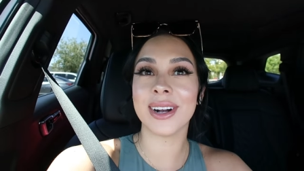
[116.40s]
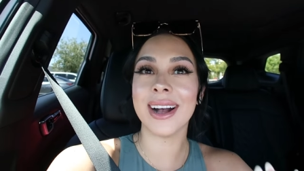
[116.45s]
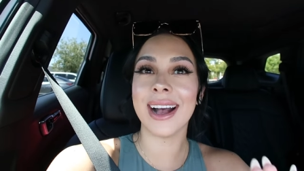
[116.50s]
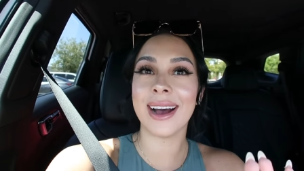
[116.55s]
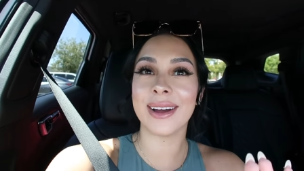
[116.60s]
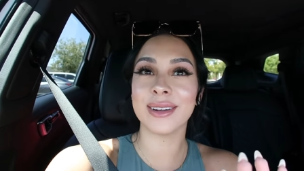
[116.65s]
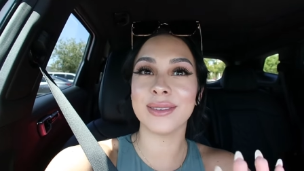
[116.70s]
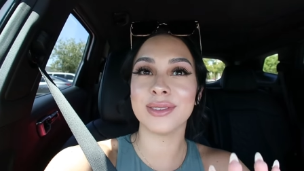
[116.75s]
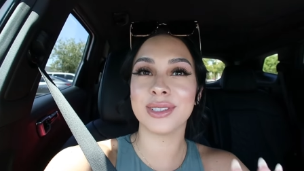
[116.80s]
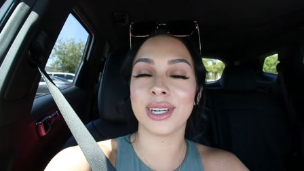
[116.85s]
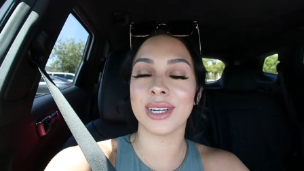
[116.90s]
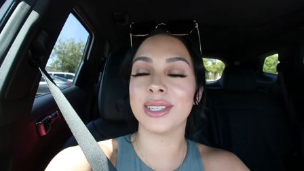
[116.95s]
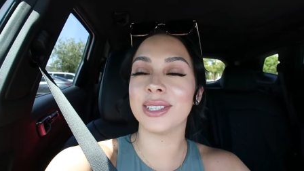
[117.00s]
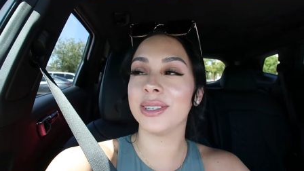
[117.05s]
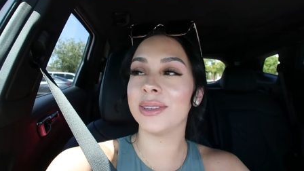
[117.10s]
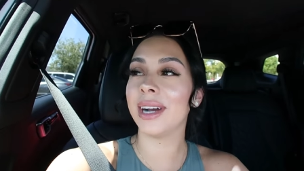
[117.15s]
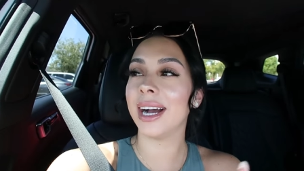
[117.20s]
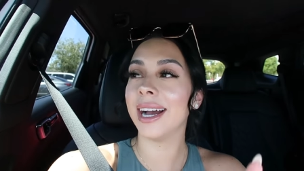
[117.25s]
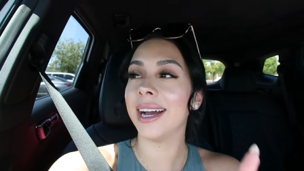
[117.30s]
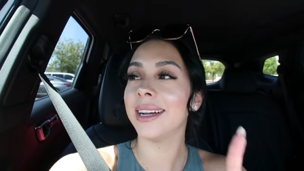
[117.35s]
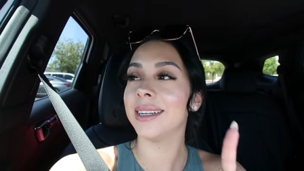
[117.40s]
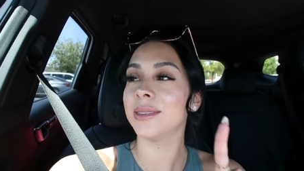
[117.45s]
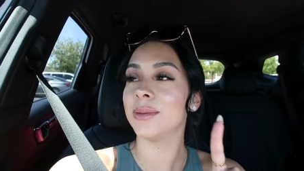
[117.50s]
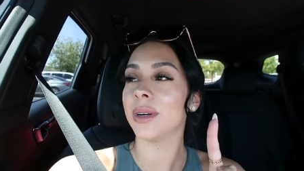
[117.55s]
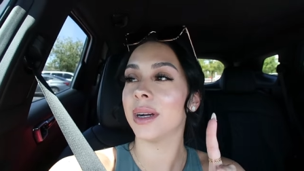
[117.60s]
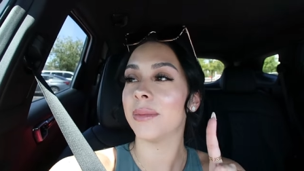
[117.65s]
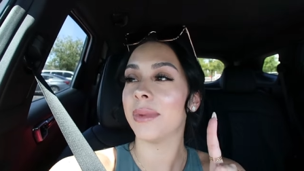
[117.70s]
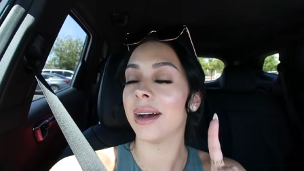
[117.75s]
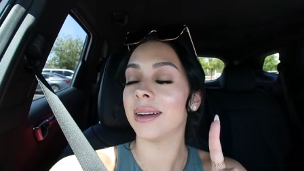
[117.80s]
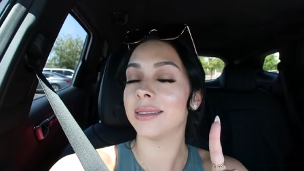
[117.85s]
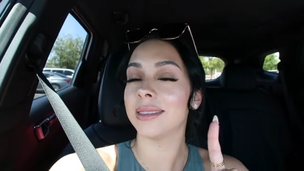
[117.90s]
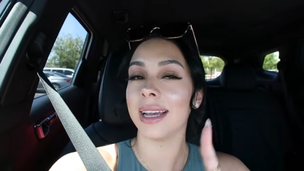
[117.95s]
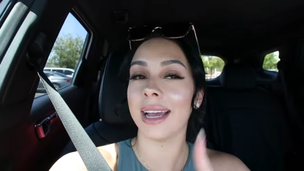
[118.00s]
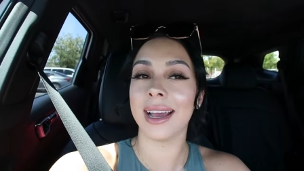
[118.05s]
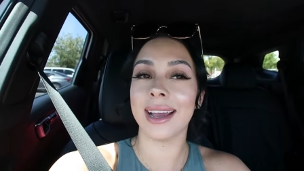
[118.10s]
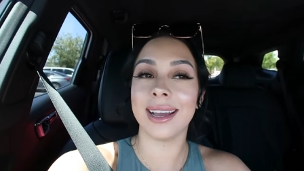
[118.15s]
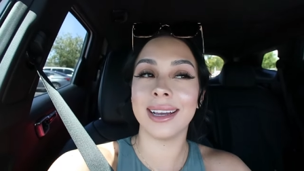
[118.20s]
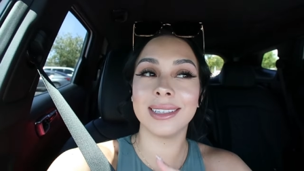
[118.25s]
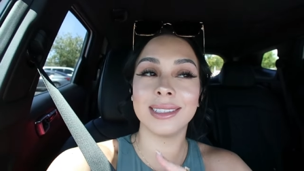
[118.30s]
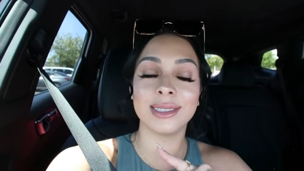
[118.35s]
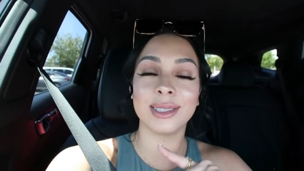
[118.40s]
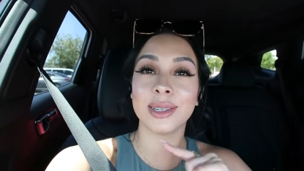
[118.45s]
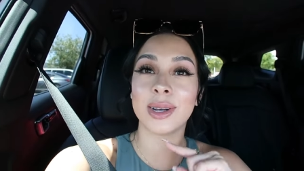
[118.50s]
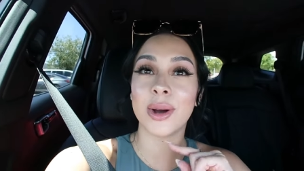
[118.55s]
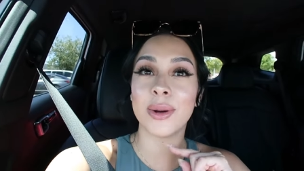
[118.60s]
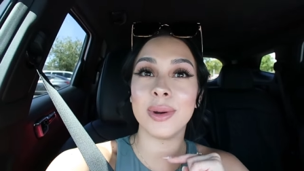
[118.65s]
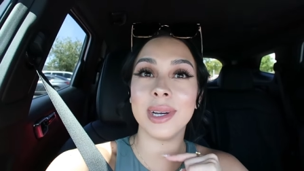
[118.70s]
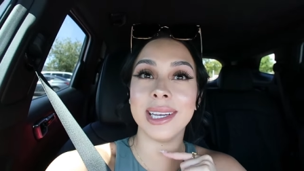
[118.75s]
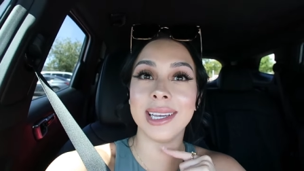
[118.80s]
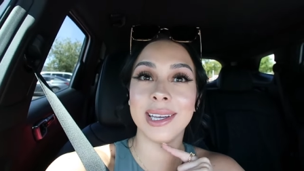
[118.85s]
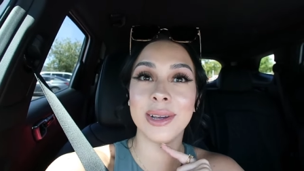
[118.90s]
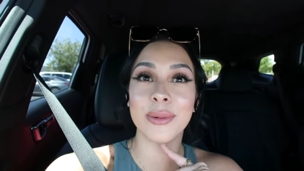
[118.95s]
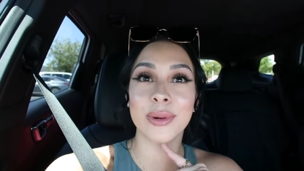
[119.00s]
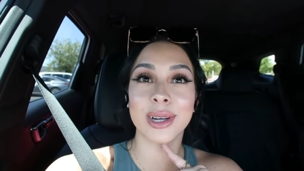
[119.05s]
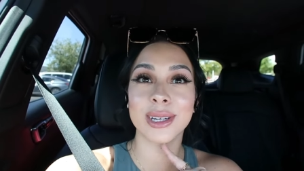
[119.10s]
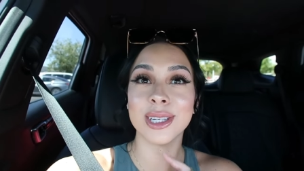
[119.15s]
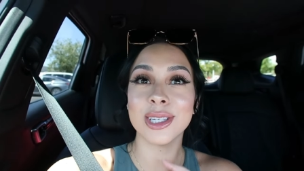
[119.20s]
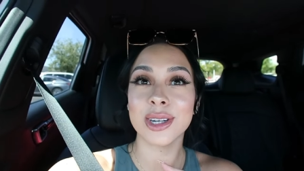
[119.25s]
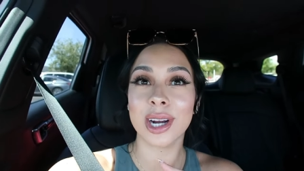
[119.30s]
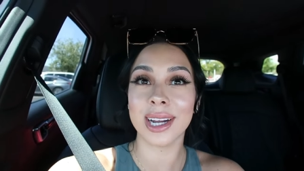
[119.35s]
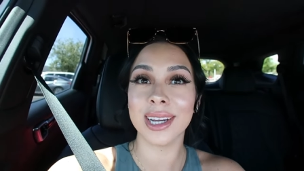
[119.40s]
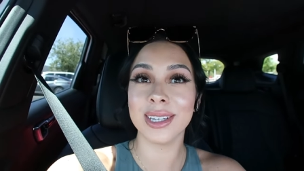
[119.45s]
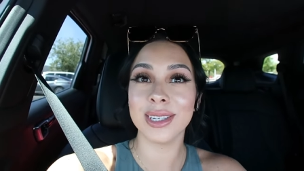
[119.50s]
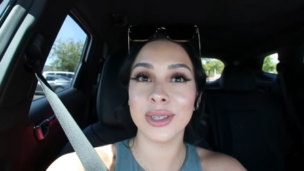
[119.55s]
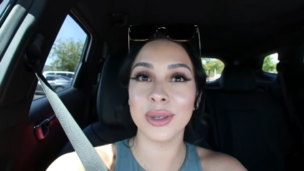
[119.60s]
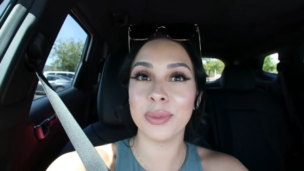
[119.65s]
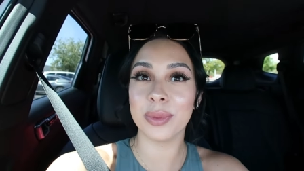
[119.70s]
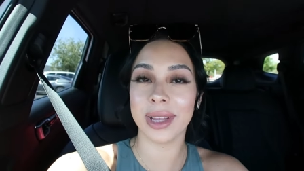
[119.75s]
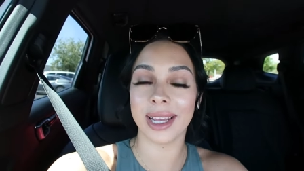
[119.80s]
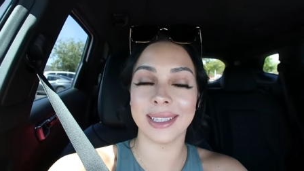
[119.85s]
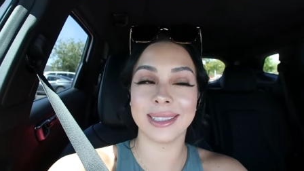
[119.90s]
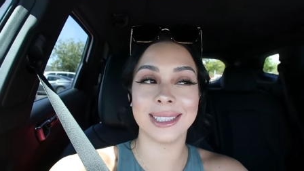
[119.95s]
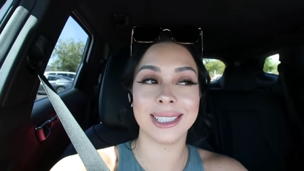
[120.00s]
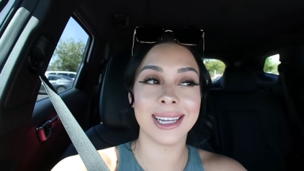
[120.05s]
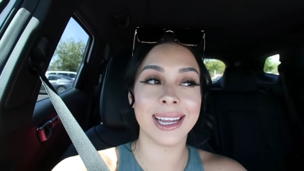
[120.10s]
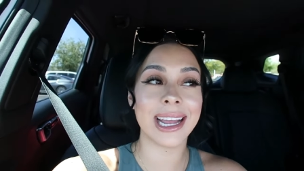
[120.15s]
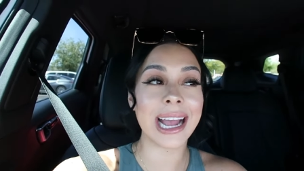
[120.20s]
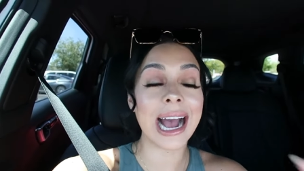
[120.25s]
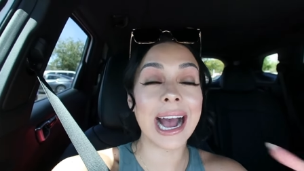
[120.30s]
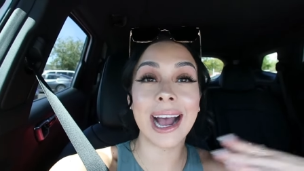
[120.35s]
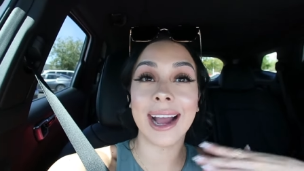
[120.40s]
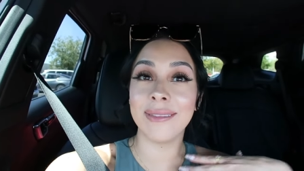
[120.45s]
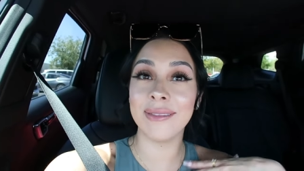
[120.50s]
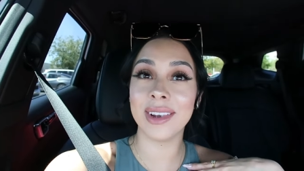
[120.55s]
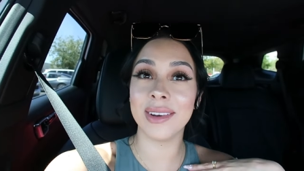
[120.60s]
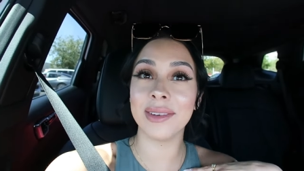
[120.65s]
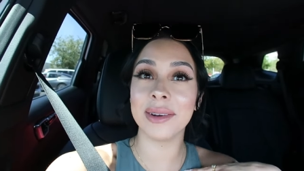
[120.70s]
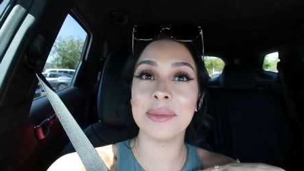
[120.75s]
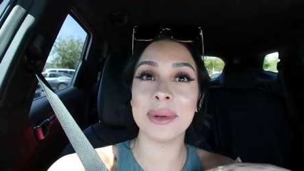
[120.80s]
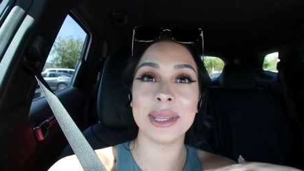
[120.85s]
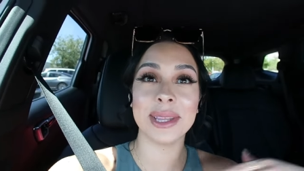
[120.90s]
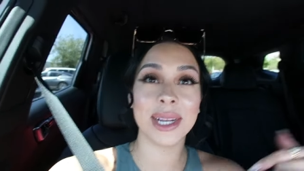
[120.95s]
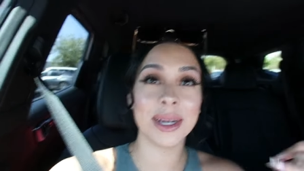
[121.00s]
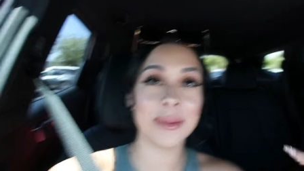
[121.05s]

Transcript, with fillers: out of church, you guys. We're about to head to go eat. We're gonna try a new place today. I've never been